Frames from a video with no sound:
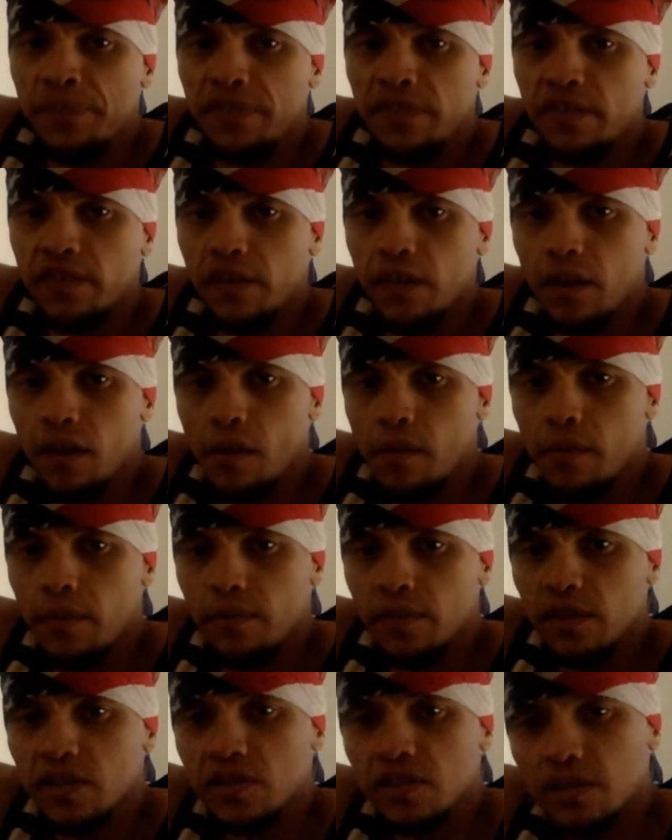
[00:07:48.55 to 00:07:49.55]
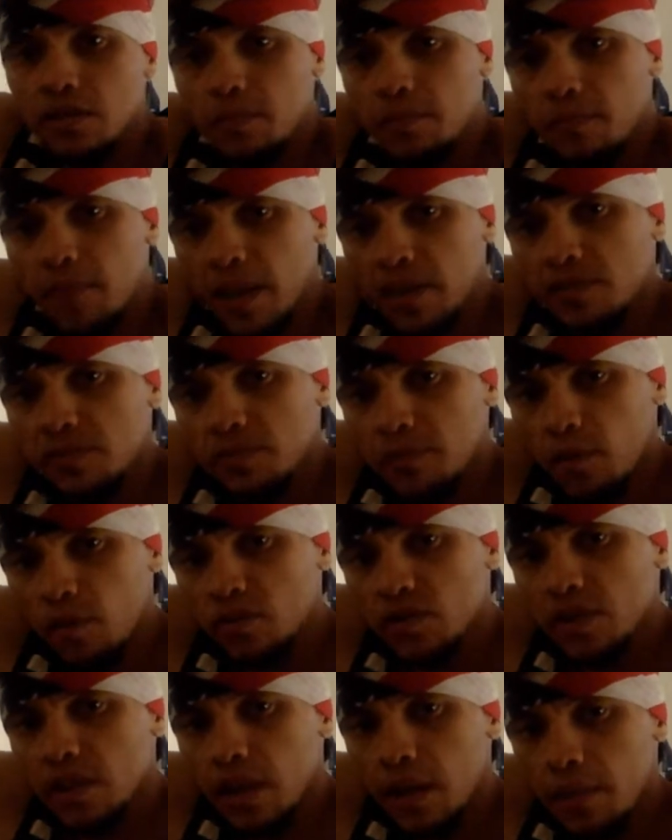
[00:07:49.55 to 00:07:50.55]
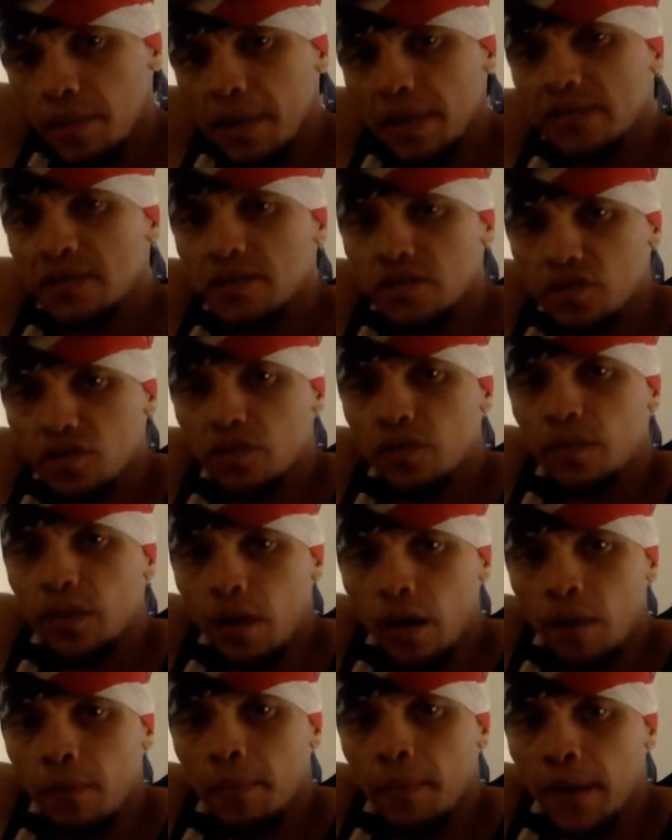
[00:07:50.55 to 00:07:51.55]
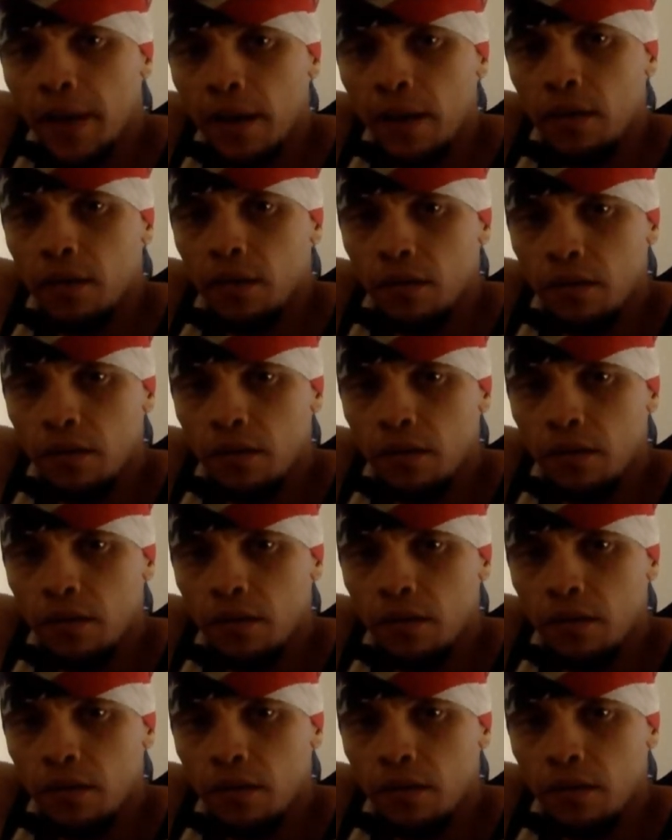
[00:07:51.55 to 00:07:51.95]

See, this is mostly a message to young men.